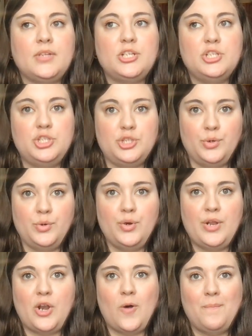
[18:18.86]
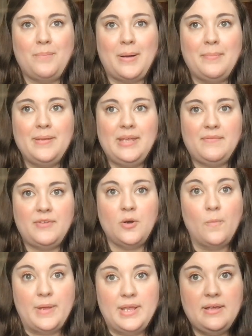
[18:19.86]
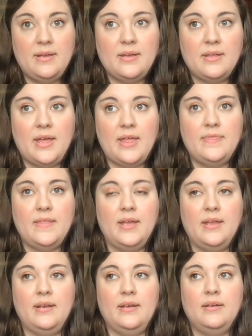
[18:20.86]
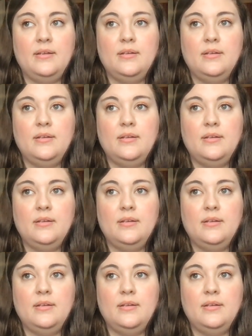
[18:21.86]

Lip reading: June, and I'll probably give it a week and then